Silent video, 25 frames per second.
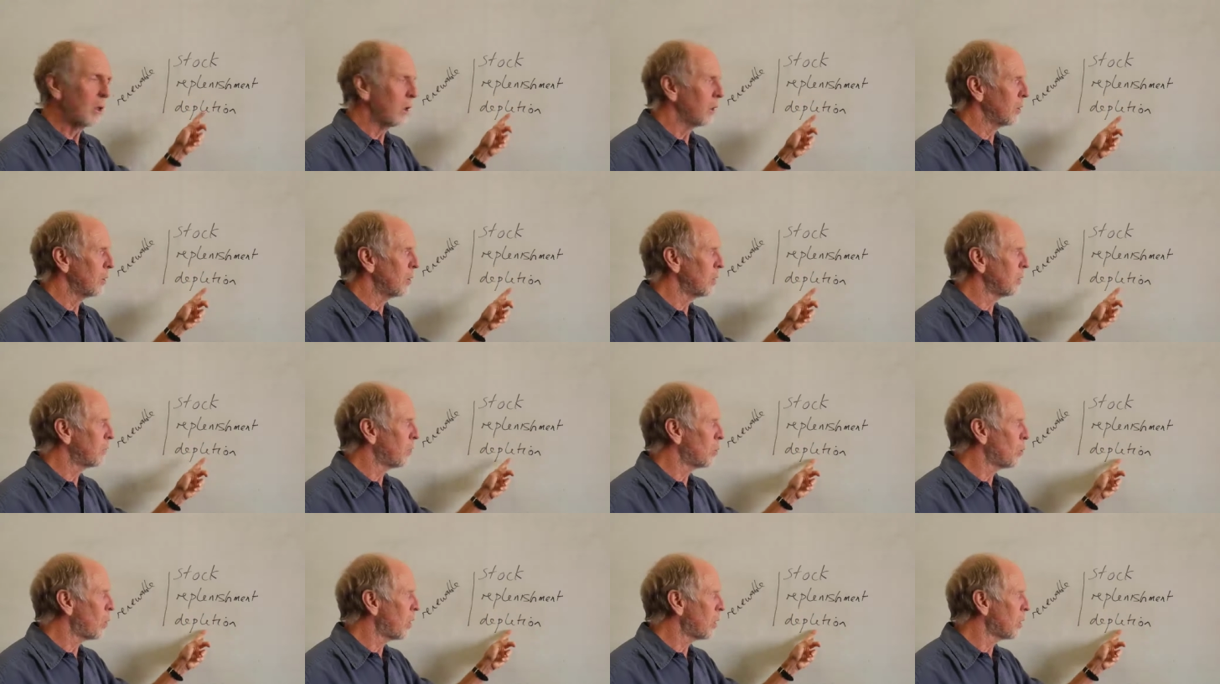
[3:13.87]
and
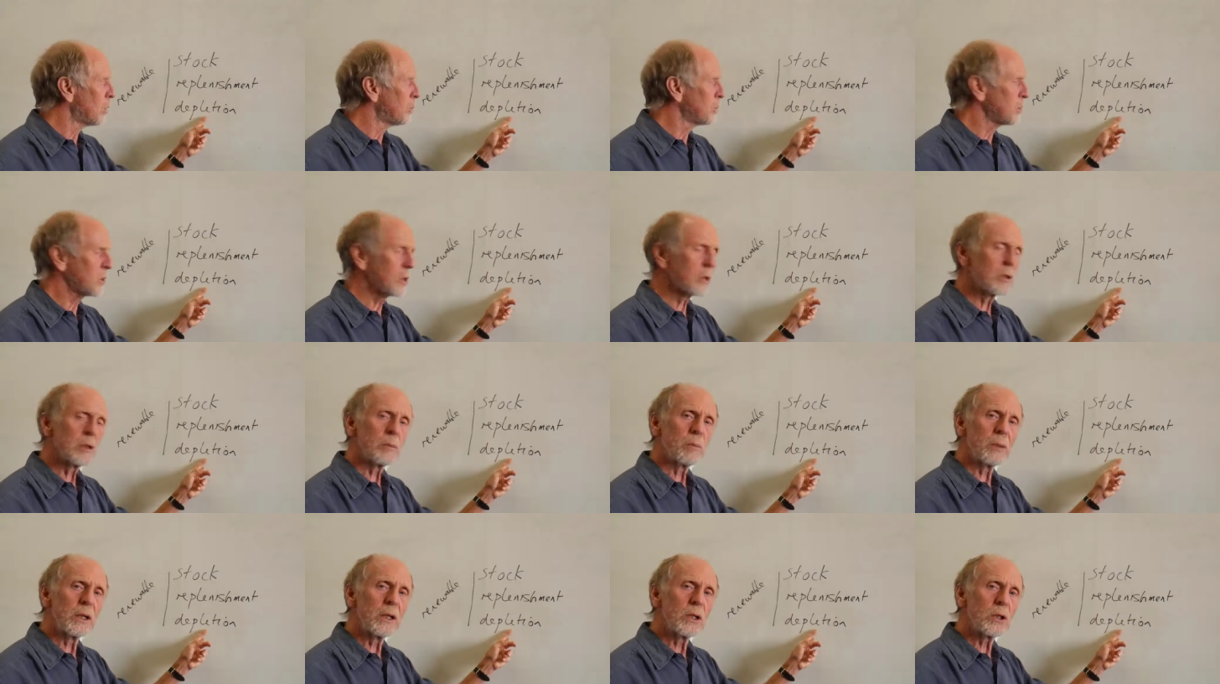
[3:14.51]
overwhelms the
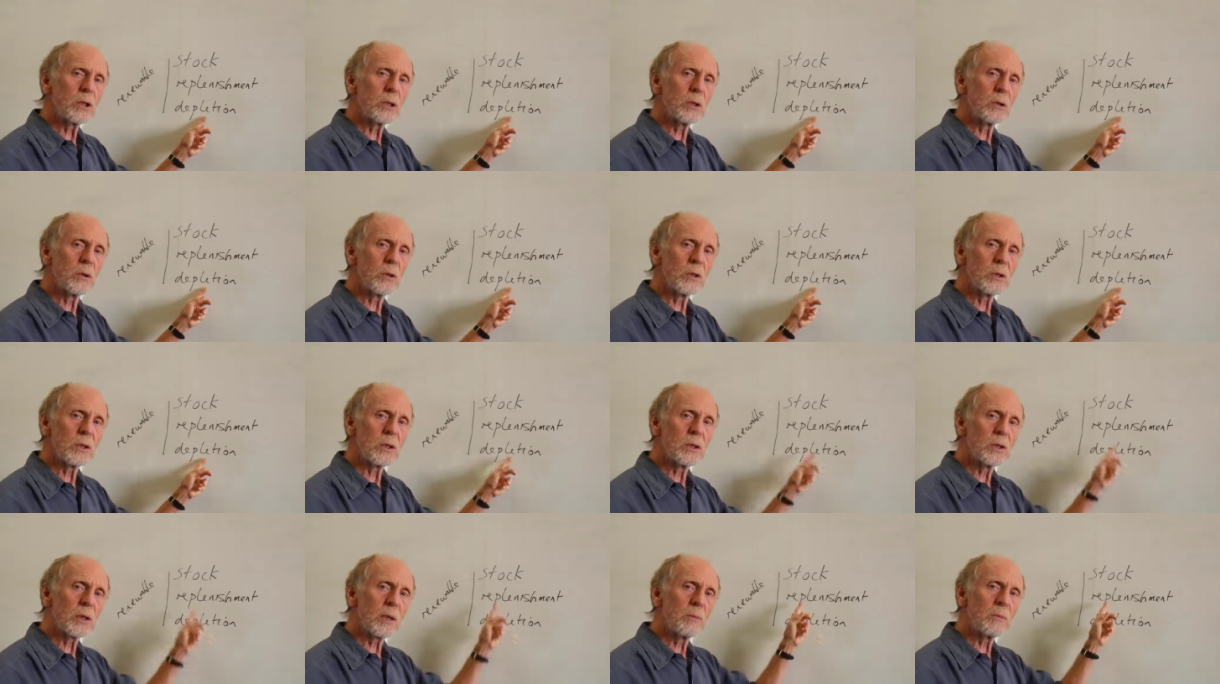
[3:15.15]
depletion or
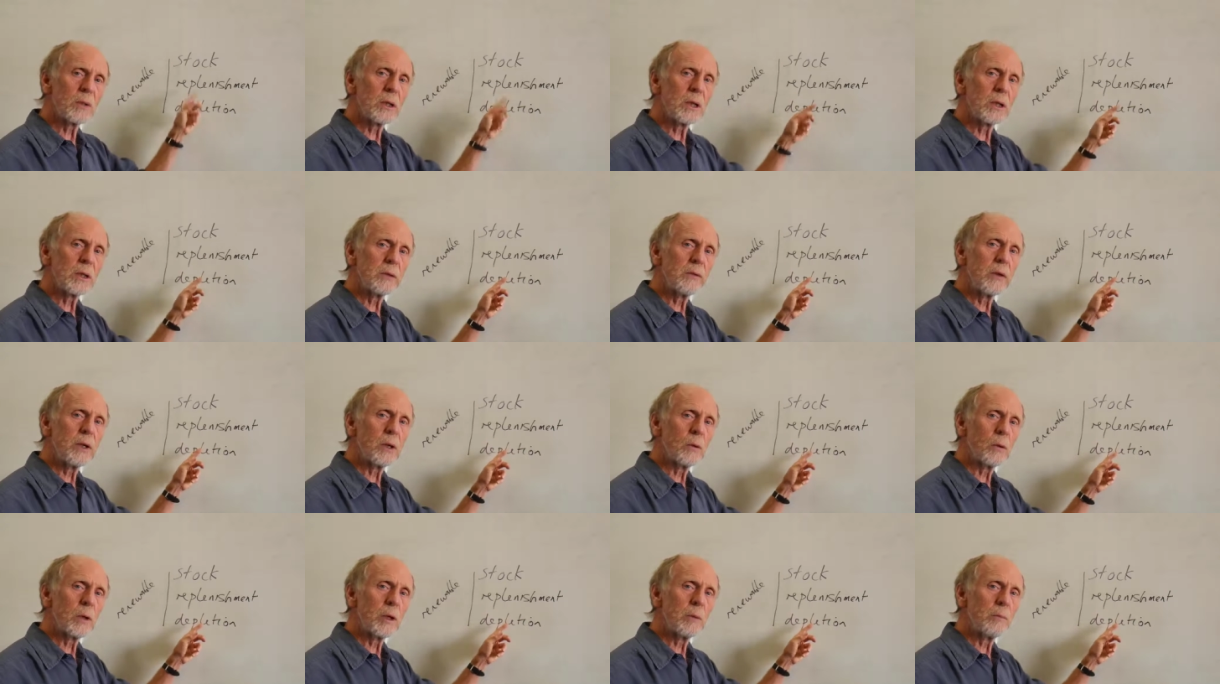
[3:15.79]
is in some kind of
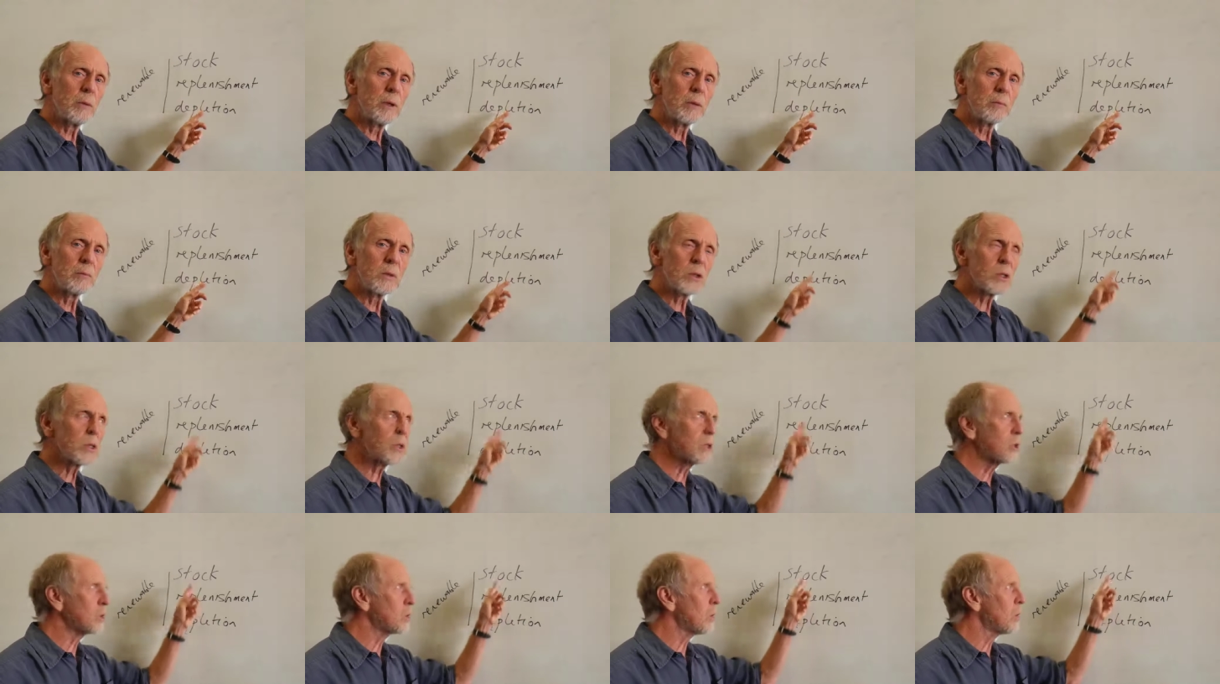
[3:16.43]
equilibrium, the
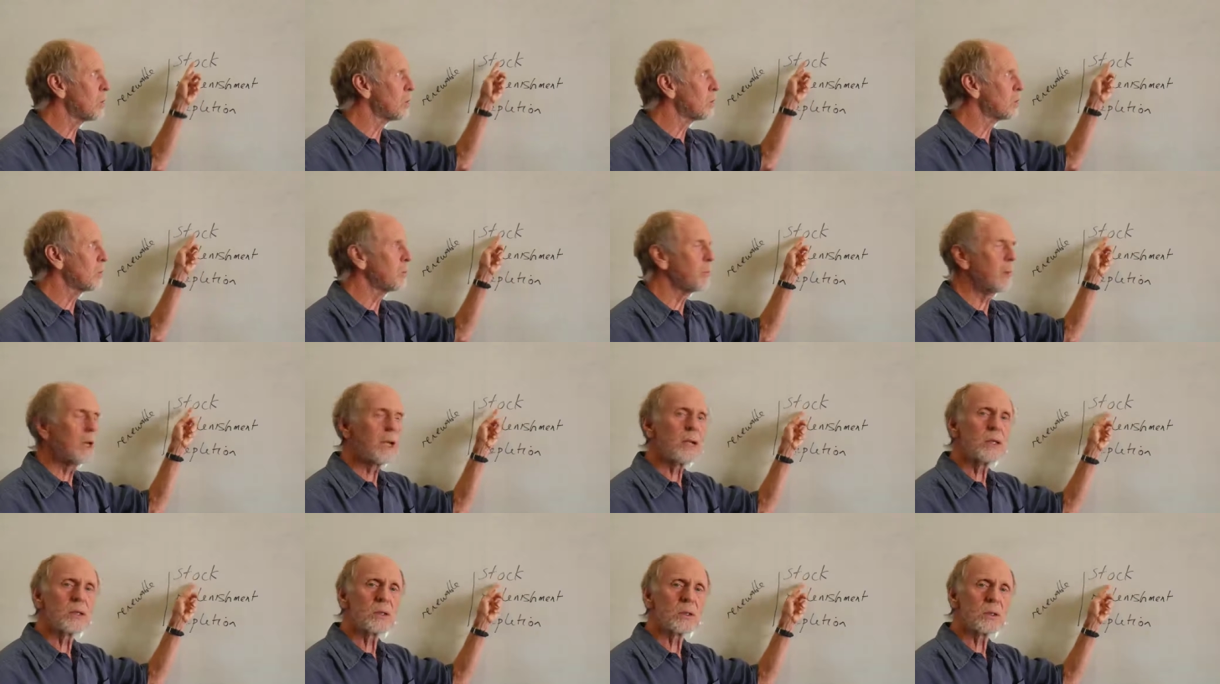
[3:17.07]
stock
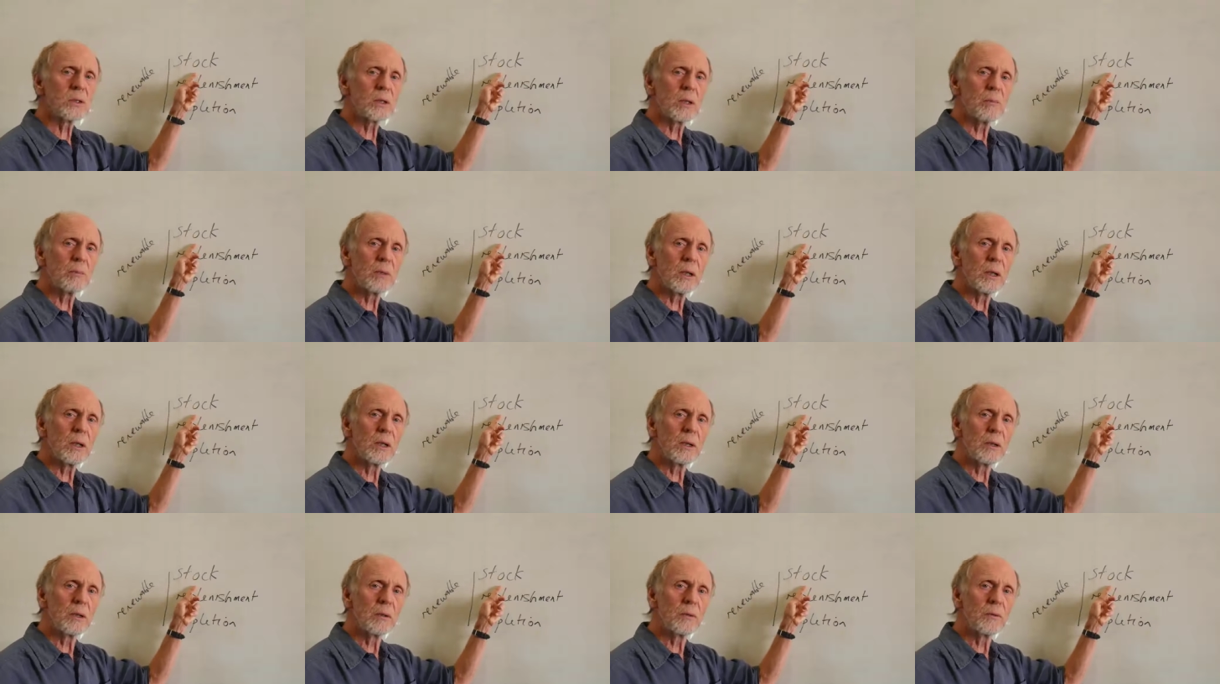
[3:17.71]
remains at some
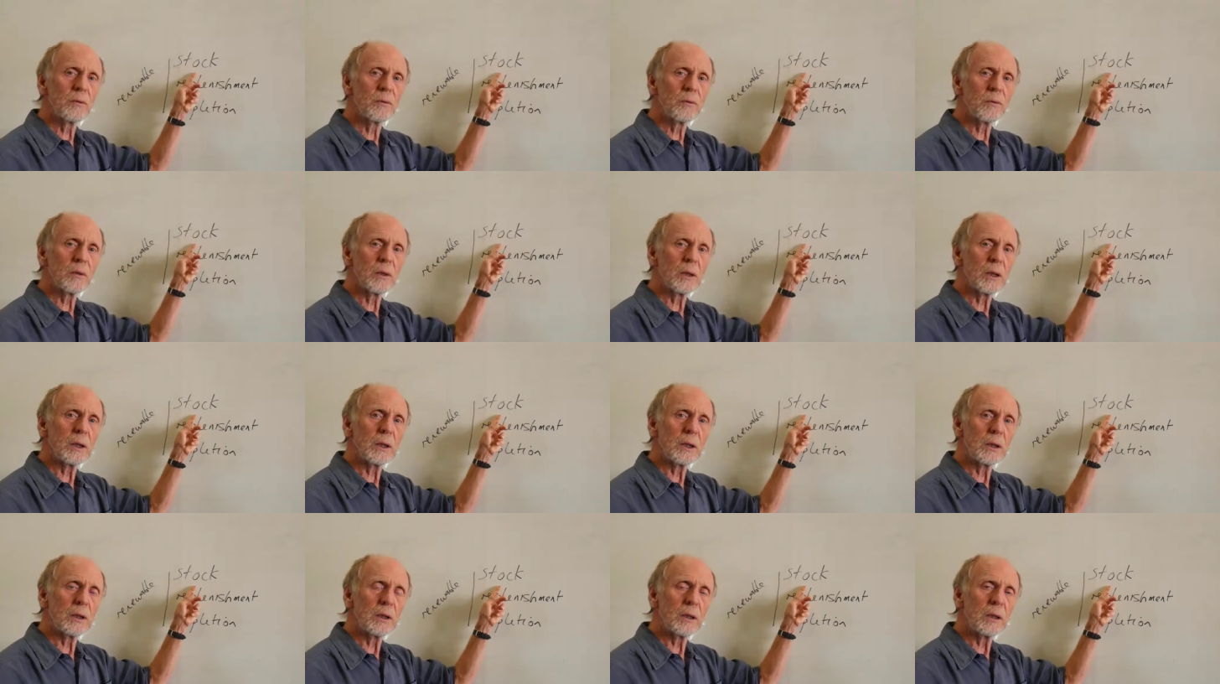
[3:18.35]
kind of
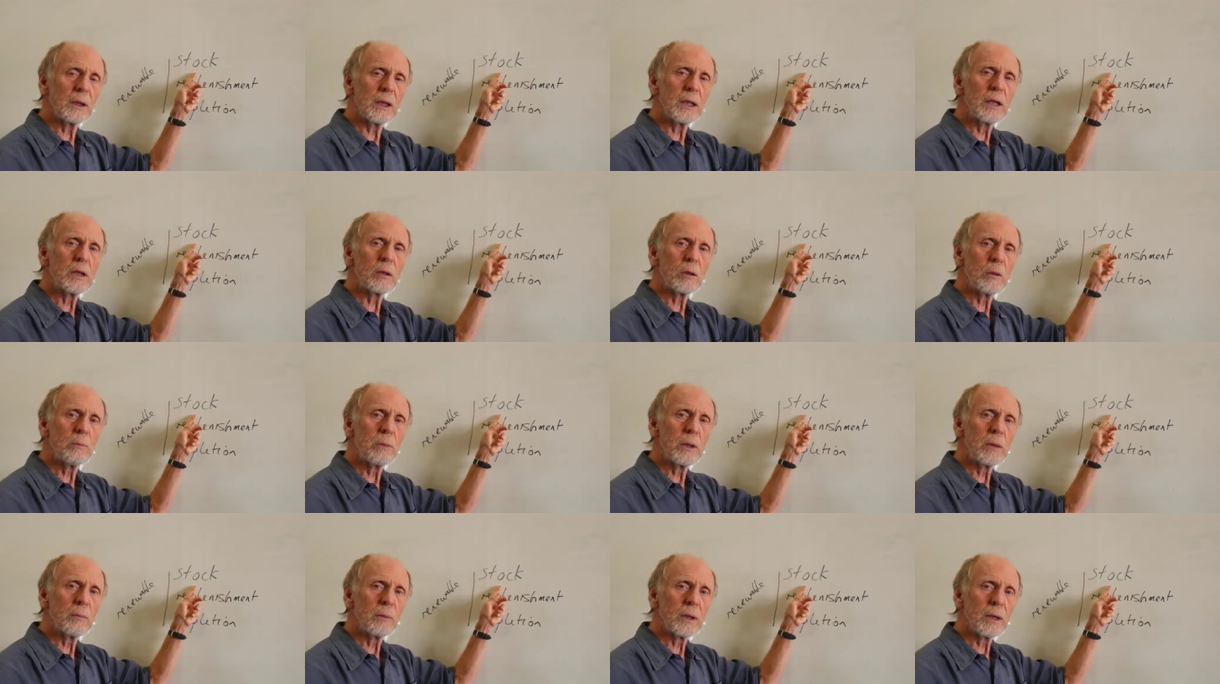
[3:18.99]
uh,
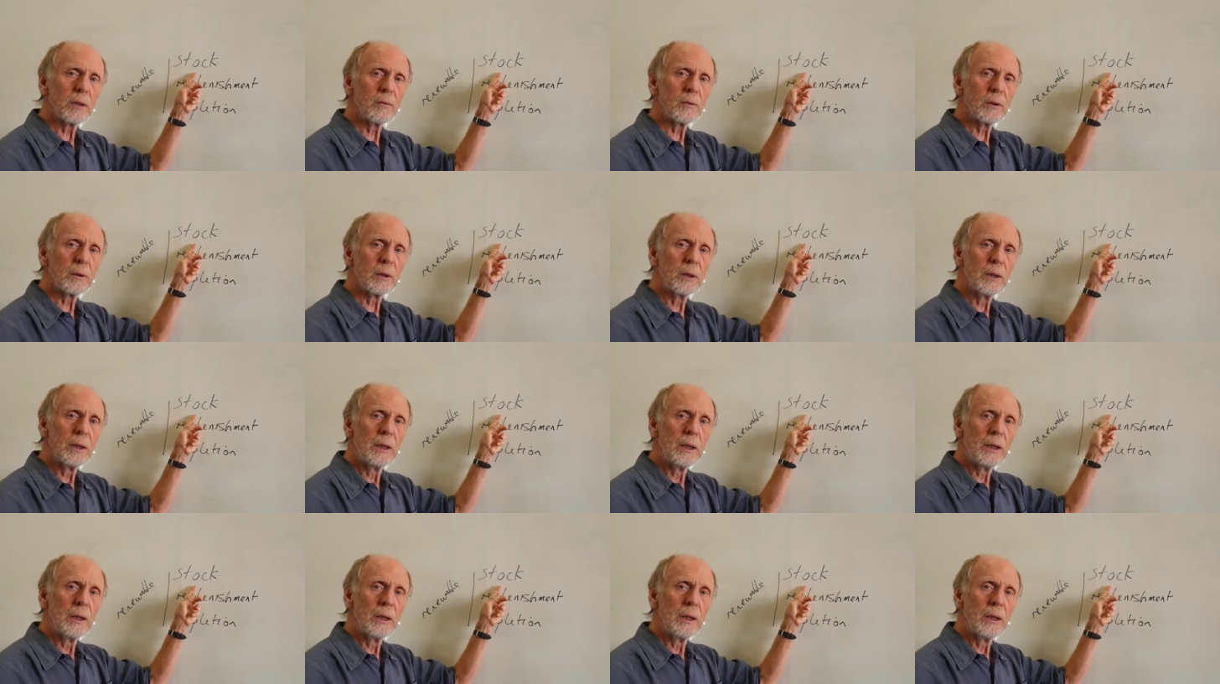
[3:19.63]
equilibrium level.